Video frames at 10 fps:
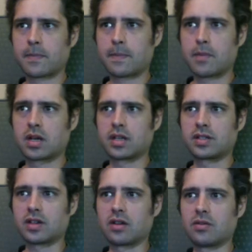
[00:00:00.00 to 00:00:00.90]
A good
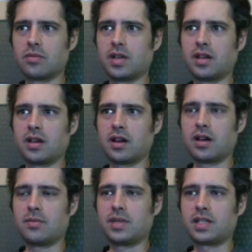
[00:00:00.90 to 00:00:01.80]
song would be
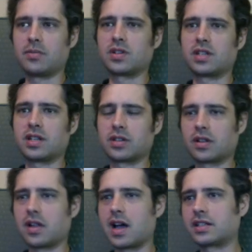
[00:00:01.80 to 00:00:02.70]
Beastie Boys'
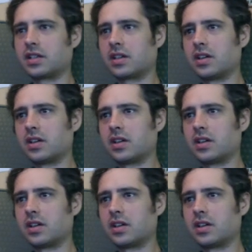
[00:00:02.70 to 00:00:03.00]
Intergalactic,